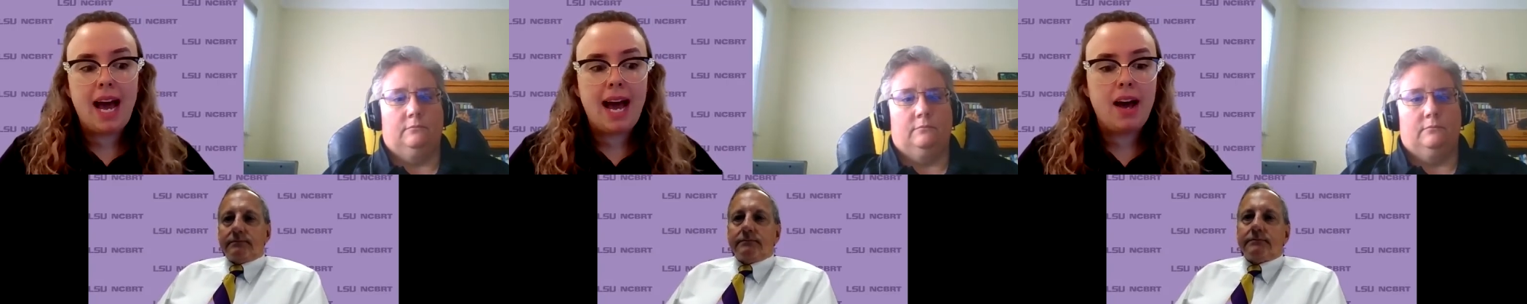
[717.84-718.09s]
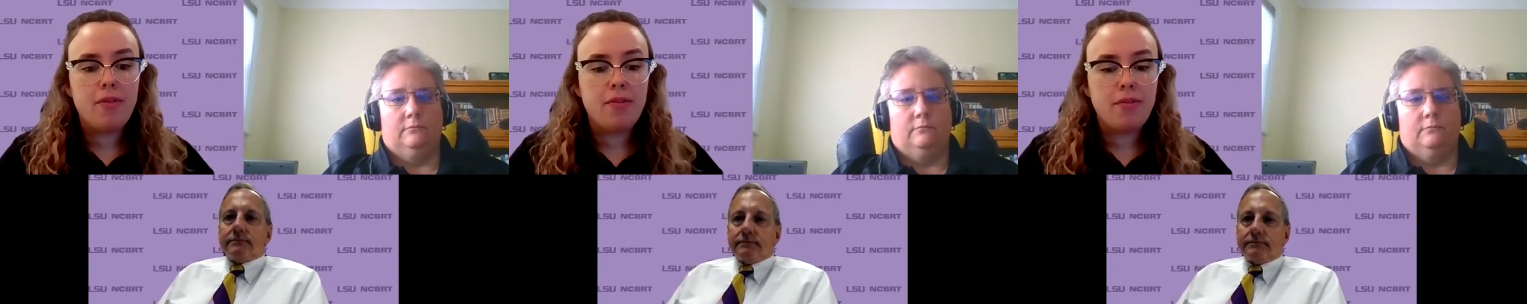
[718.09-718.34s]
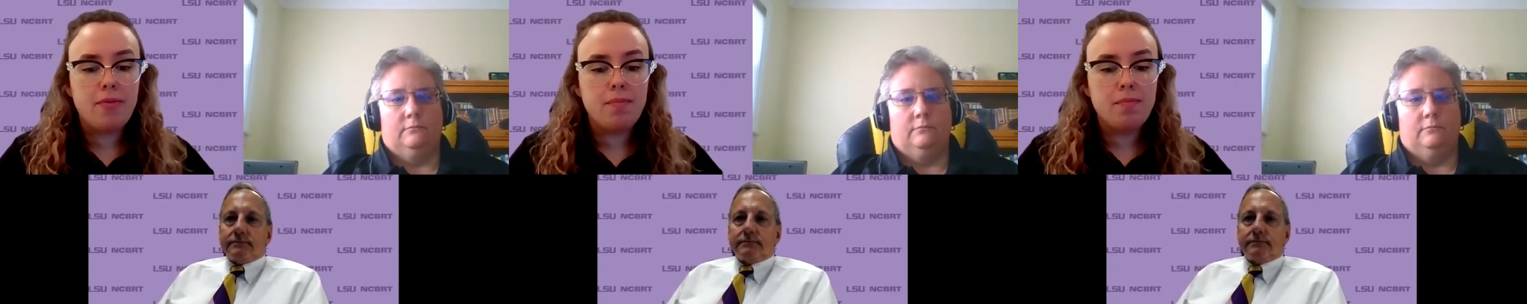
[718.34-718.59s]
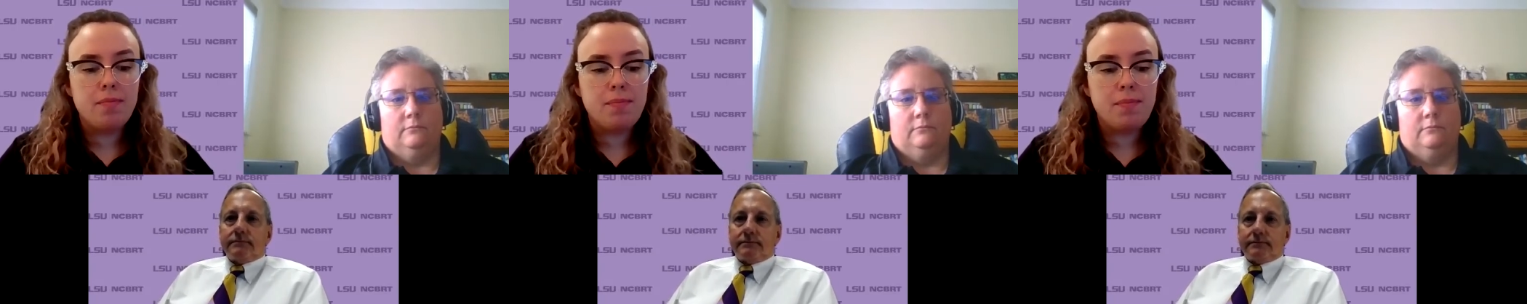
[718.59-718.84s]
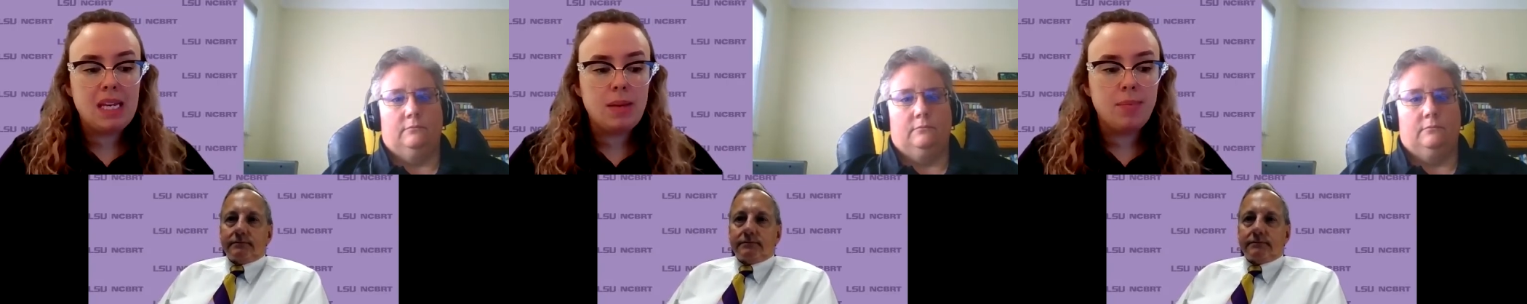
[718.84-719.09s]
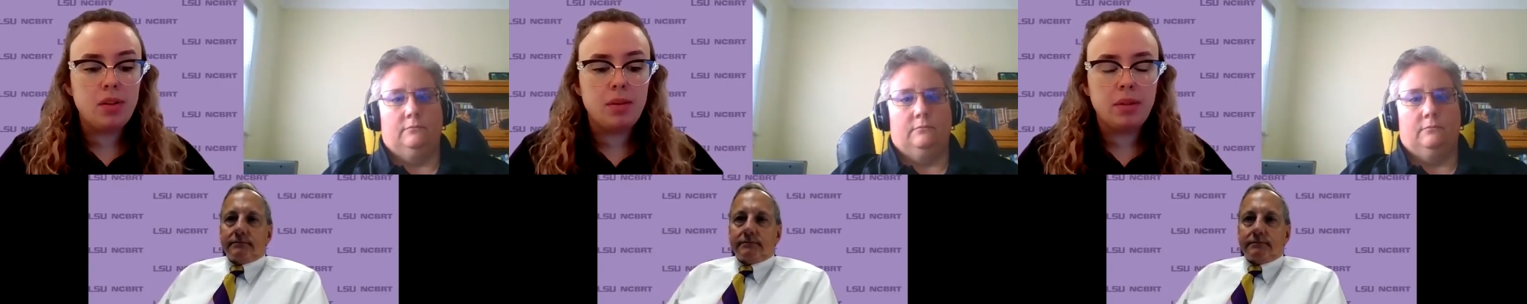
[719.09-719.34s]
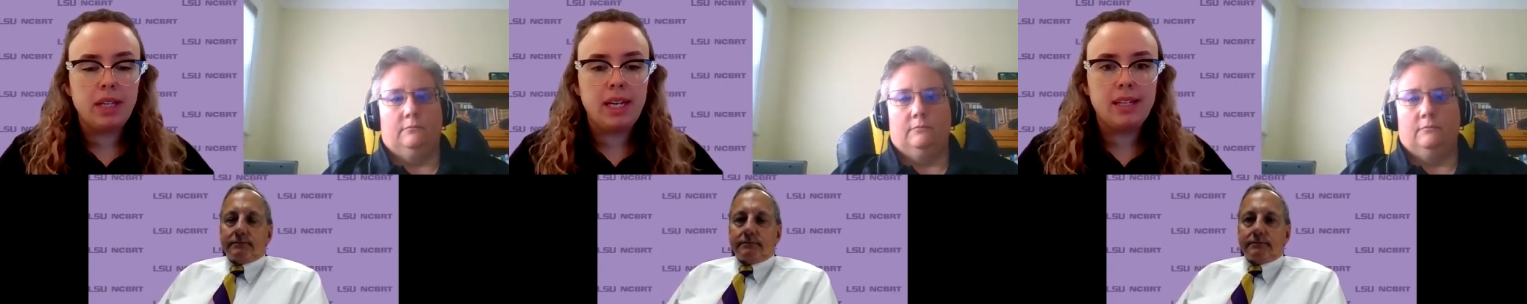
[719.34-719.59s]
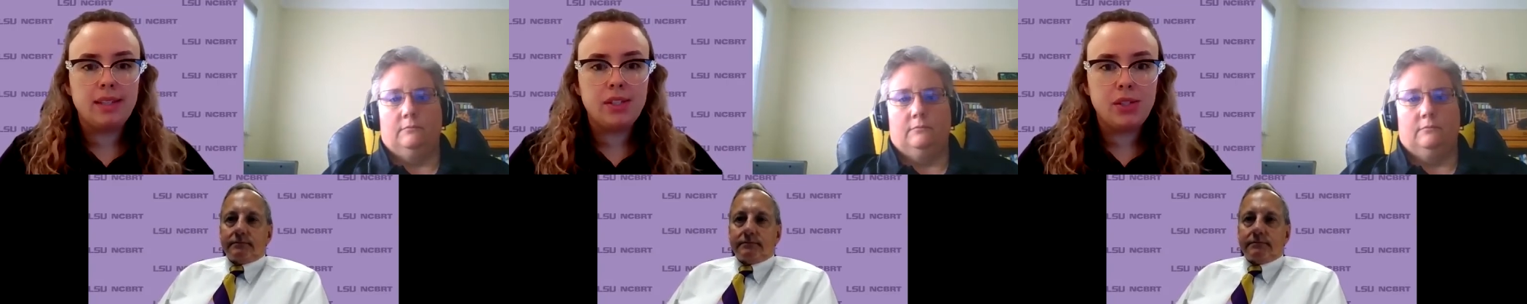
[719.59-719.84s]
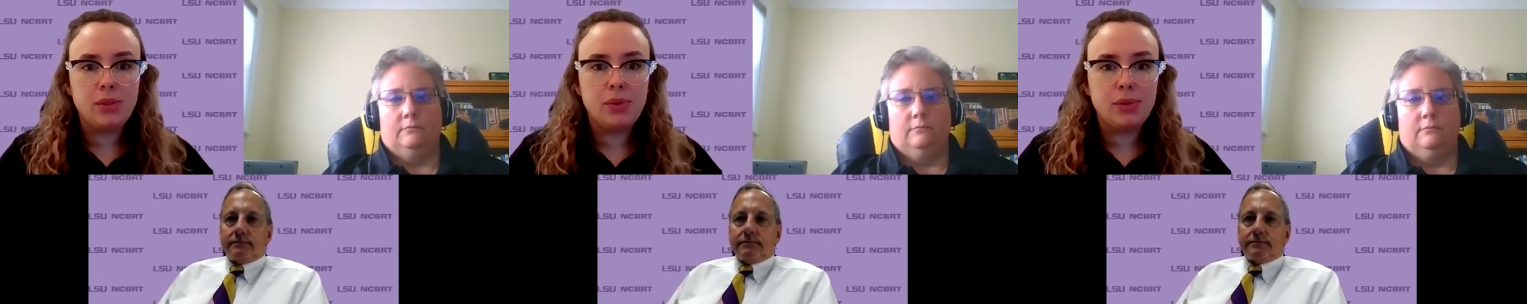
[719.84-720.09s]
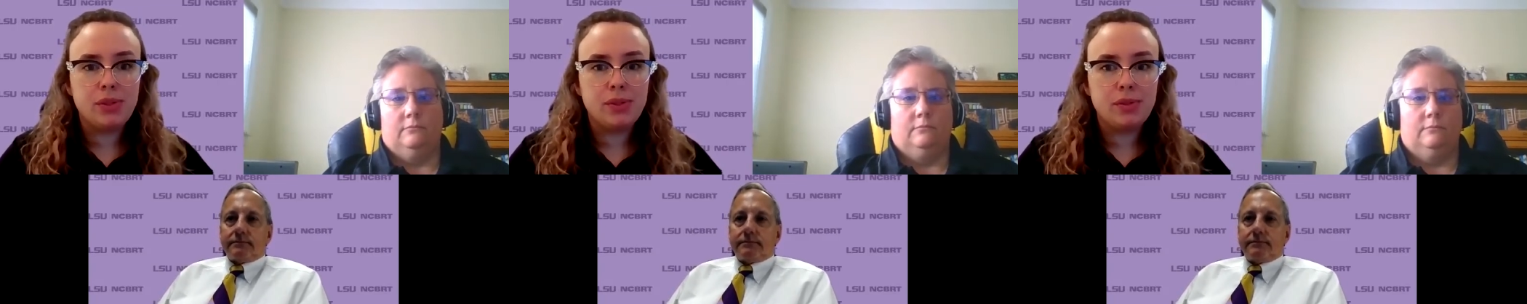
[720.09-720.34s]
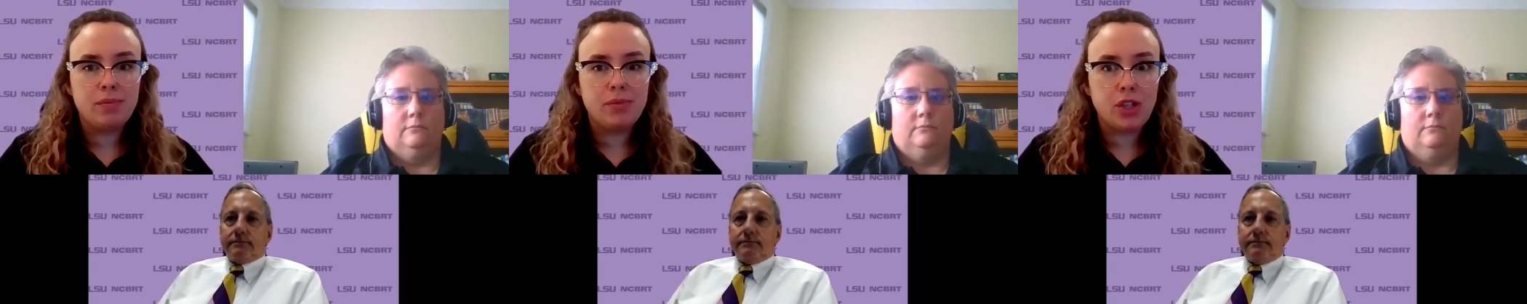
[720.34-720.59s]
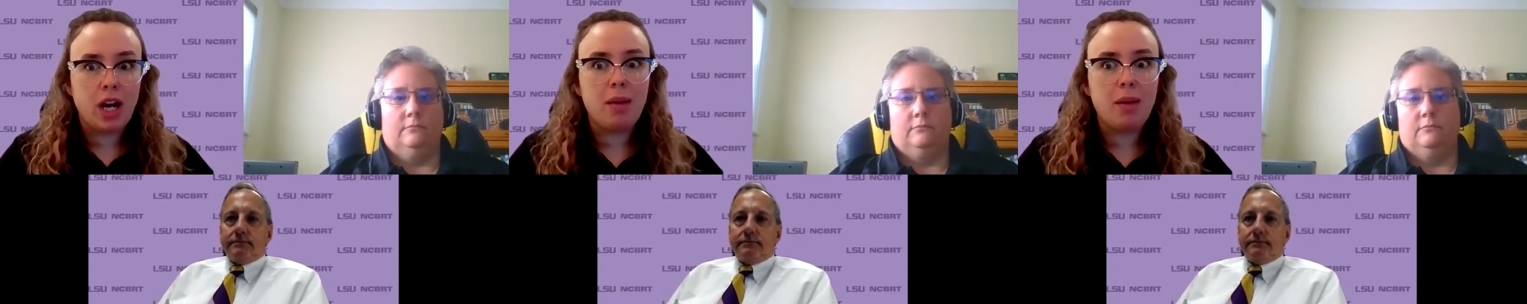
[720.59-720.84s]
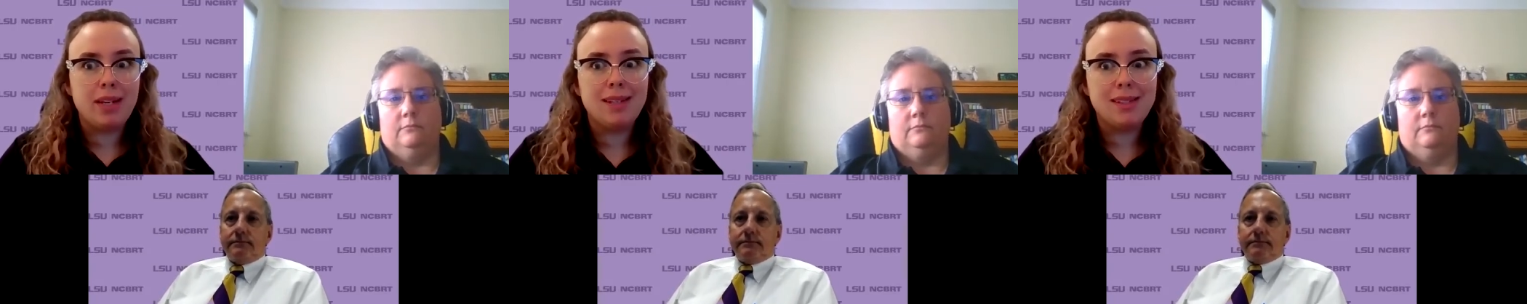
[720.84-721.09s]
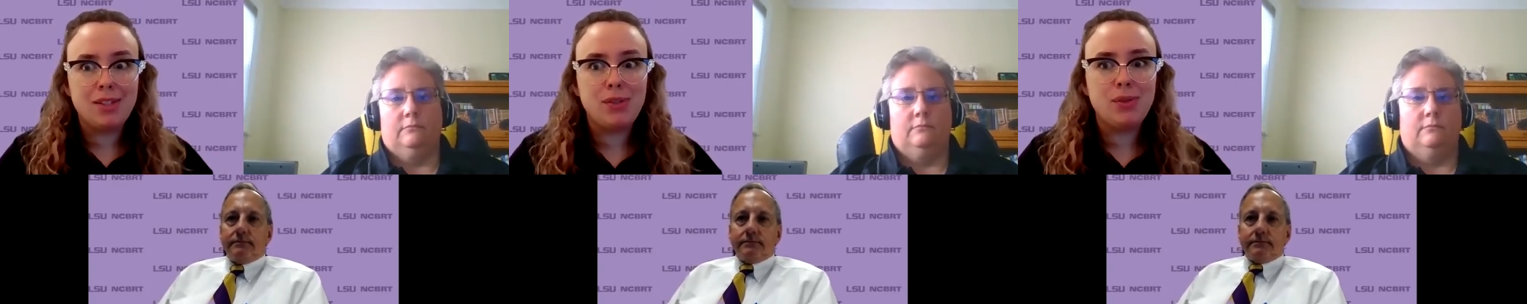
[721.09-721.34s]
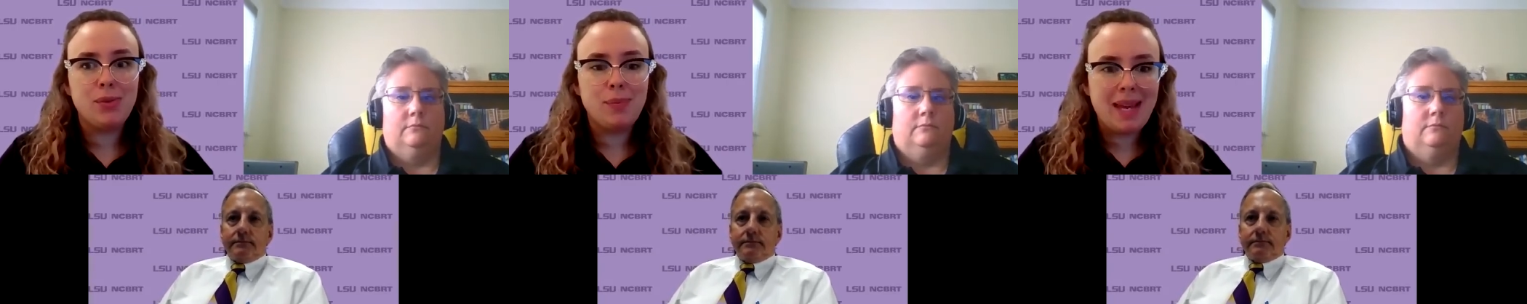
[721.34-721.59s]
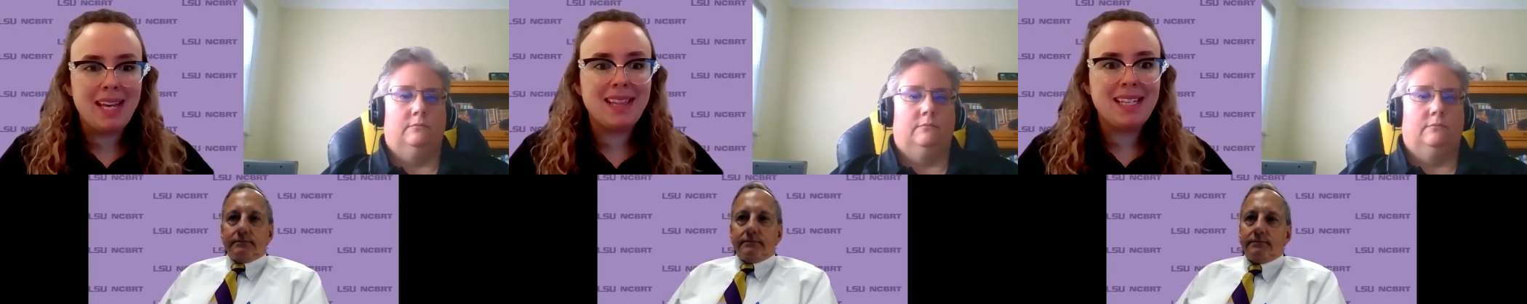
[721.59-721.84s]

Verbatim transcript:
Speaker 1: have people in place whose job it is to make